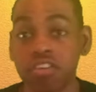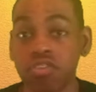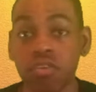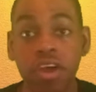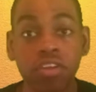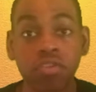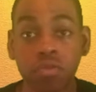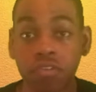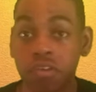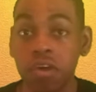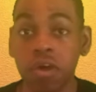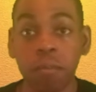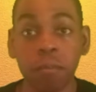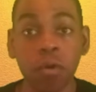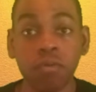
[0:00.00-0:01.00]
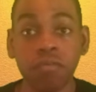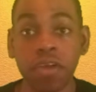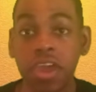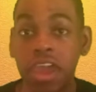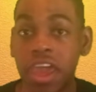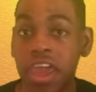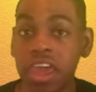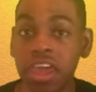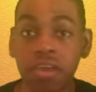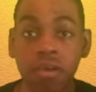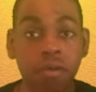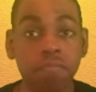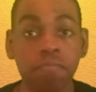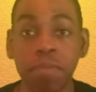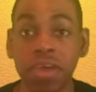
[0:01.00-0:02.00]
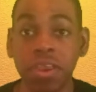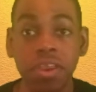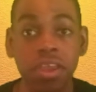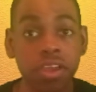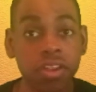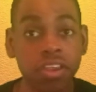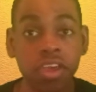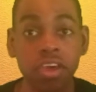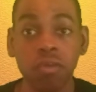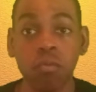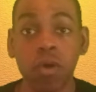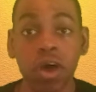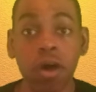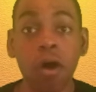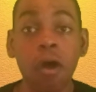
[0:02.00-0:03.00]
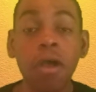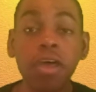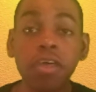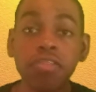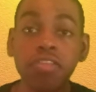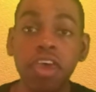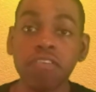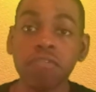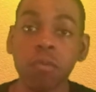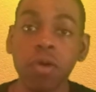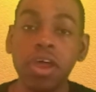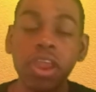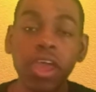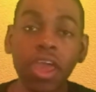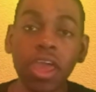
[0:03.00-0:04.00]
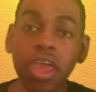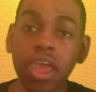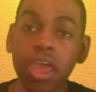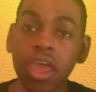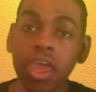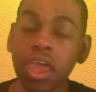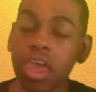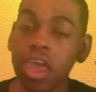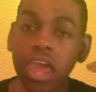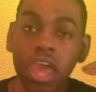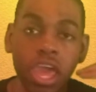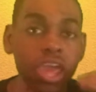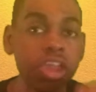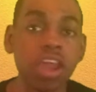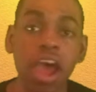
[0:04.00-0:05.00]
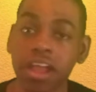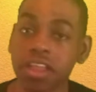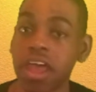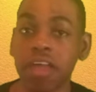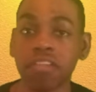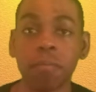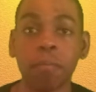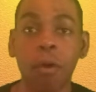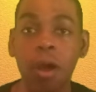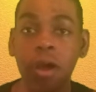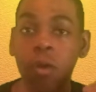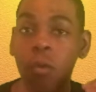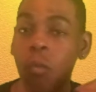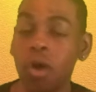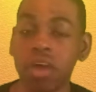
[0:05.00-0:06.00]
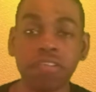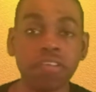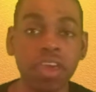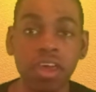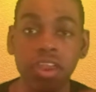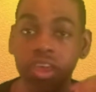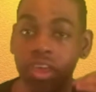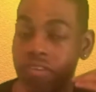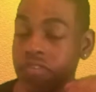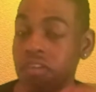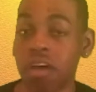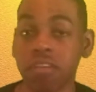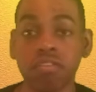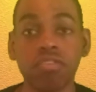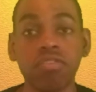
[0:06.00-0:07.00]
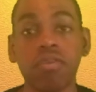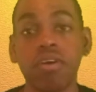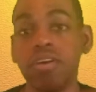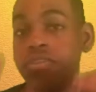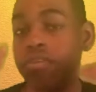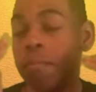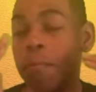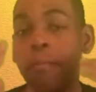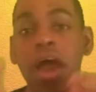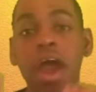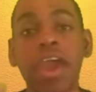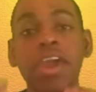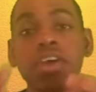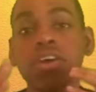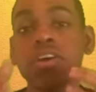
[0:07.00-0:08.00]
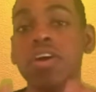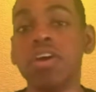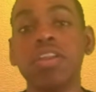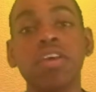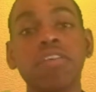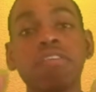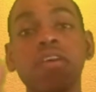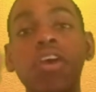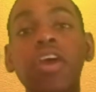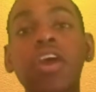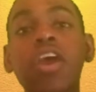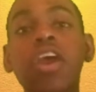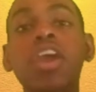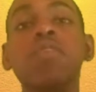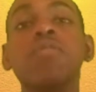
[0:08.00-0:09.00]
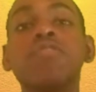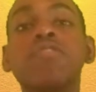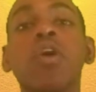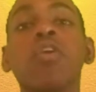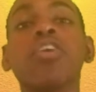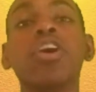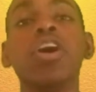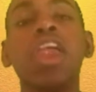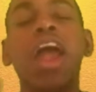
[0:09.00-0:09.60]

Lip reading: Strange was a good movie, and Benedict did well. This one, he knocked out the park once again as Doctor Strange. My goodness. He was so good.